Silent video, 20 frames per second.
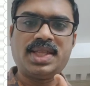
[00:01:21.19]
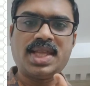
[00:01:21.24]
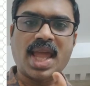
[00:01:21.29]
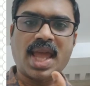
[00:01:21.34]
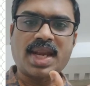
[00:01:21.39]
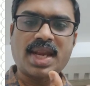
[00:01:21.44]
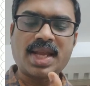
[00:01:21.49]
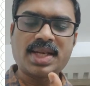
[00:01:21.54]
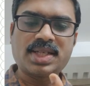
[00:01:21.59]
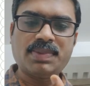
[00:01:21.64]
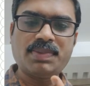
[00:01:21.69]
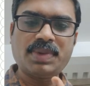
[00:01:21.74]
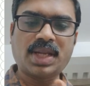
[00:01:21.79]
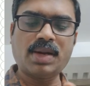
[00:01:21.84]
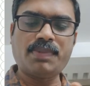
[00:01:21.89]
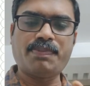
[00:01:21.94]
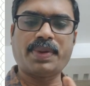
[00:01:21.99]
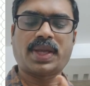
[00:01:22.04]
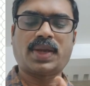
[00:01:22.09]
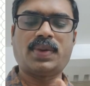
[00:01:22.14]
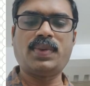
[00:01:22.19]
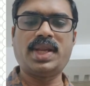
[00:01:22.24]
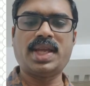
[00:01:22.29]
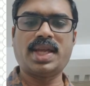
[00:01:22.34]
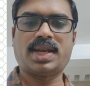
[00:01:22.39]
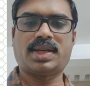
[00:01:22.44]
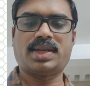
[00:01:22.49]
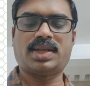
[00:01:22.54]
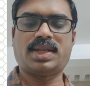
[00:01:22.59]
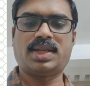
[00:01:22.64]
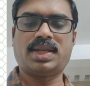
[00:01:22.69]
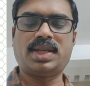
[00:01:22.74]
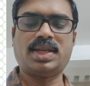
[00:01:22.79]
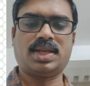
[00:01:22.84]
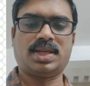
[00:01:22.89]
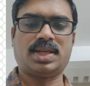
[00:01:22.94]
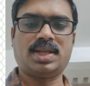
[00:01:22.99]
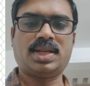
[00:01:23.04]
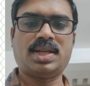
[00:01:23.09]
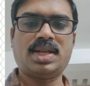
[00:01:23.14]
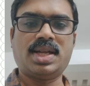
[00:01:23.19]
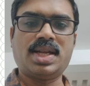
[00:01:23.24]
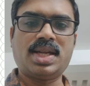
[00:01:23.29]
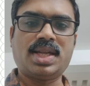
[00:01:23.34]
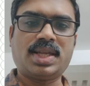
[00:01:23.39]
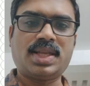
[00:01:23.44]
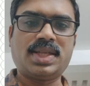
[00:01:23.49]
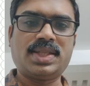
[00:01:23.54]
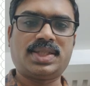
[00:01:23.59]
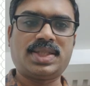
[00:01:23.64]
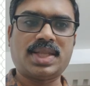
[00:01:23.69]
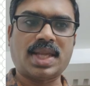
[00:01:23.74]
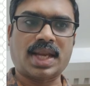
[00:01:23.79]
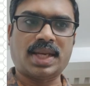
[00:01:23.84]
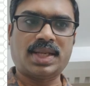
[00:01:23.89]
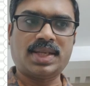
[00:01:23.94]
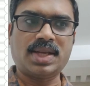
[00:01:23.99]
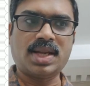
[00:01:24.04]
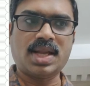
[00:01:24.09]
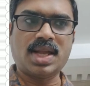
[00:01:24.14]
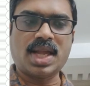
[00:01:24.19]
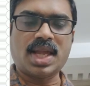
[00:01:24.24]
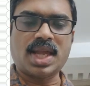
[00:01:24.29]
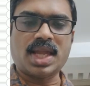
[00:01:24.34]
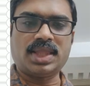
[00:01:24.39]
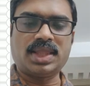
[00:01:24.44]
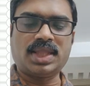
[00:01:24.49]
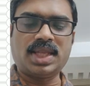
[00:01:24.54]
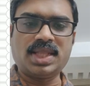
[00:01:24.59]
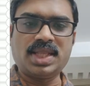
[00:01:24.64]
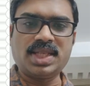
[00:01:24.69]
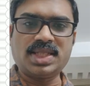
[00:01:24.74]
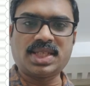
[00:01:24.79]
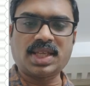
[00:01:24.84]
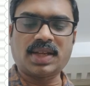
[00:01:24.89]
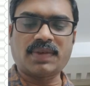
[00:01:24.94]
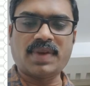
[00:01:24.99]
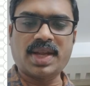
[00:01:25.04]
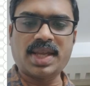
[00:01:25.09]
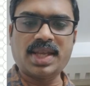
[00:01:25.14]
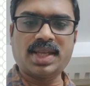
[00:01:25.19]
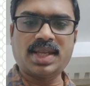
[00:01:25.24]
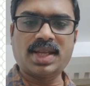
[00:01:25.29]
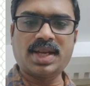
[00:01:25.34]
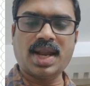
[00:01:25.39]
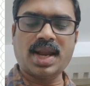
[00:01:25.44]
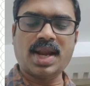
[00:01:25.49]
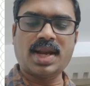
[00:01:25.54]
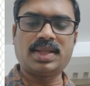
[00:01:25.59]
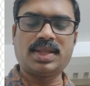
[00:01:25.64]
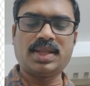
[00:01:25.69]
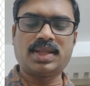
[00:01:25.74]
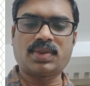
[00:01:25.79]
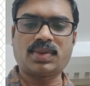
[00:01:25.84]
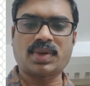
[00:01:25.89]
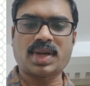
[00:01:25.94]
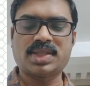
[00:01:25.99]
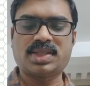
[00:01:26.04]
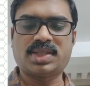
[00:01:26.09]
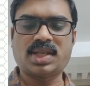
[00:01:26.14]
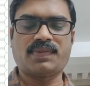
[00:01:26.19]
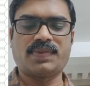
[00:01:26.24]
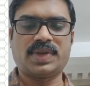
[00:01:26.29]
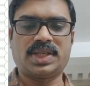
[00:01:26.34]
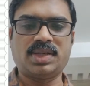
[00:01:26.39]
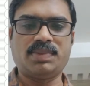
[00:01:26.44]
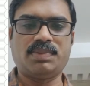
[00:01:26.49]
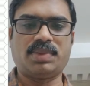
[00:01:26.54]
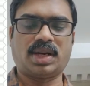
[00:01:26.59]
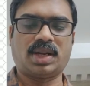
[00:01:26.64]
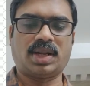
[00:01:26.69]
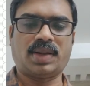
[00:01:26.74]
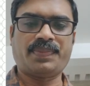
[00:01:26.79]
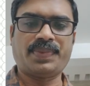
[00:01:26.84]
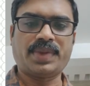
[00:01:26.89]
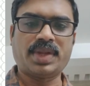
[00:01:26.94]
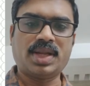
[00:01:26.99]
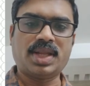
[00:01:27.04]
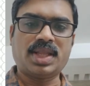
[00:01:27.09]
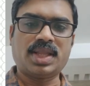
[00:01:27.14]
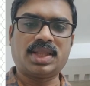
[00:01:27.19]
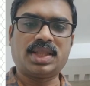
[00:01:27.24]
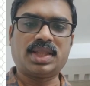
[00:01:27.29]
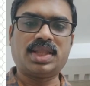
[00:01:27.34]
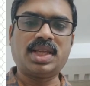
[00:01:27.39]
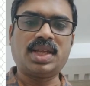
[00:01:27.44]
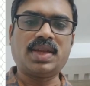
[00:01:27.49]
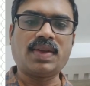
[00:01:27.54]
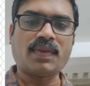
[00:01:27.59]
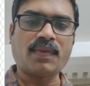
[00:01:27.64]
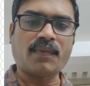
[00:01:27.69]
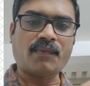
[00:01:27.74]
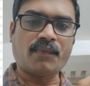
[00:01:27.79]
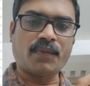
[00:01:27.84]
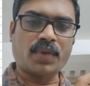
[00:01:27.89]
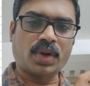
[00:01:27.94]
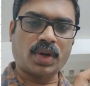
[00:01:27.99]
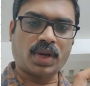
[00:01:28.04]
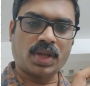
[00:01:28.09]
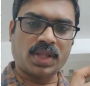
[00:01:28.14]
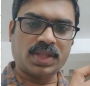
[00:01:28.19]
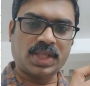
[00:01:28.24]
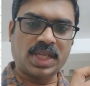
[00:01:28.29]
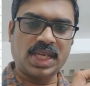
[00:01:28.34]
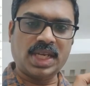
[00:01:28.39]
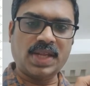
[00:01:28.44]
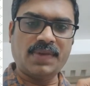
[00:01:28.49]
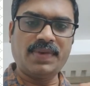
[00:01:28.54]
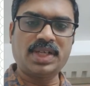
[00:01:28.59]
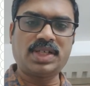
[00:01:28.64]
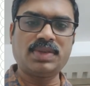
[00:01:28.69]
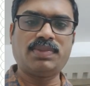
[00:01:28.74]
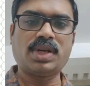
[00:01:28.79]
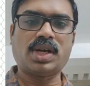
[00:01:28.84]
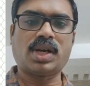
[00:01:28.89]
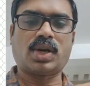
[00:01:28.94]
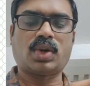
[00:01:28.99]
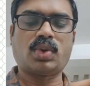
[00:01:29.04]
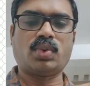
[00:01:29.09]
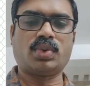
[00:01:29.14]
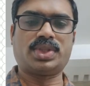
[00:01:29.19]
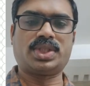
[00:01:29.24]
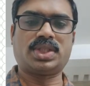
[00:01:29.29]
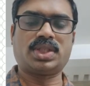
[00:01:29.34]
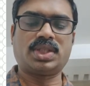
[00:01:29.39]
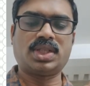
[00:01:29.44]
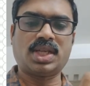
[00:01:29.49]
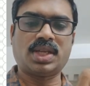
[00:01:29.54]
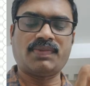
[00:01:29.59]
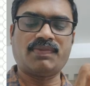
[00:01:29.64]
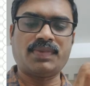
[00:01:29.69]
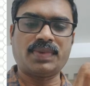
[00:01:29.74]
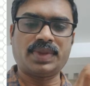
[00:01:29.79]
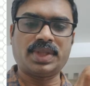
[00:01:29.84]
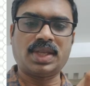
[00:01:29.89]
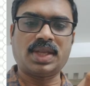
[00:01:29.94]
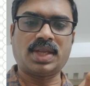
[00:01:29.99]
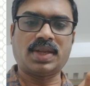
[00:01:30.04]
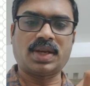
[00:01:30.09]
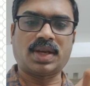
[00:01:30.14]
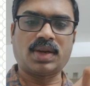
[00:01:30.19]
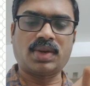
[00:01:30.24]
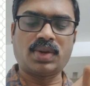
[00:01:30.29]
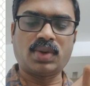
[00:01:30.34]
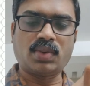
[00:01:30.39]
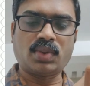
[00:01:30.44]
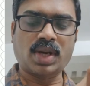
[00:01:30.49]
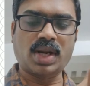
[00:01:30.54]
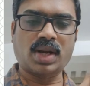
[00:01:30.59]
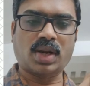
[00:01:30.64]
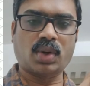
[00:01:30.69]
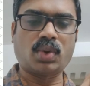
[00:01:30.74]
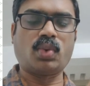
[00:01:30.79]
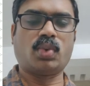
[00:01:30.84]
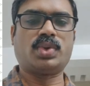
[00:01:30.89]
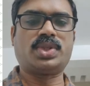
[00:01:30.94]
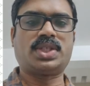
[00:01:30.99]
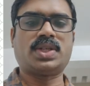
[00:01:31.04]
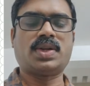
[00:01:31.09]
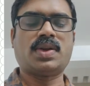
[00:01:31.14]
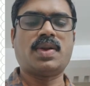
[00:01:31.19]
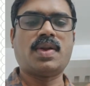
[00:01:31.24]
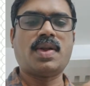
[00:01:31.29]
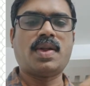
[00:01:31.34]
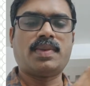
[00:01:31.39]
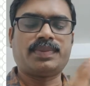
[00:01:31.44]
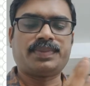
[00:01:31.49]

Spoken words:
The anatomical peculiarity here is that in the cervical and the thoracic vertebra, the intervertebral roots, the neural roots,